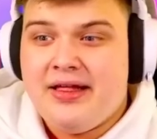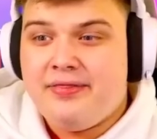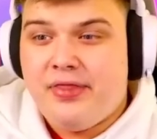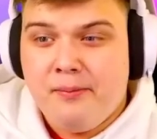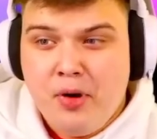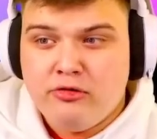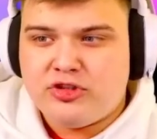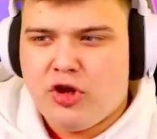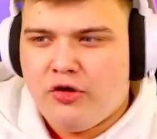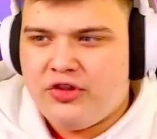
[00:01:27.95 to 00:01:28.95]
the most
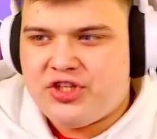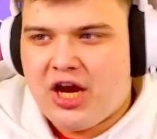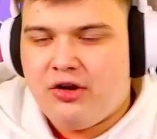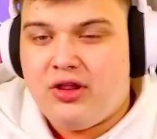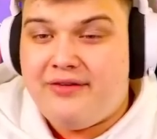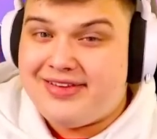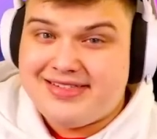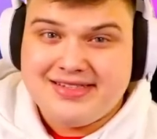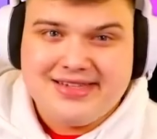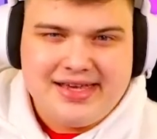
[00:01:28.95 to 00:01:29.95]
on the channel ever
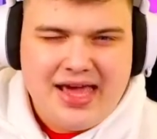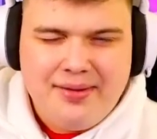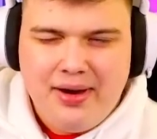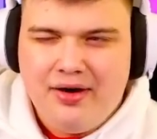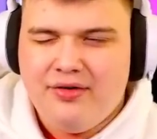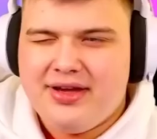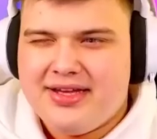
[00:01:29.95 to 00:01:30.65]
since it came out.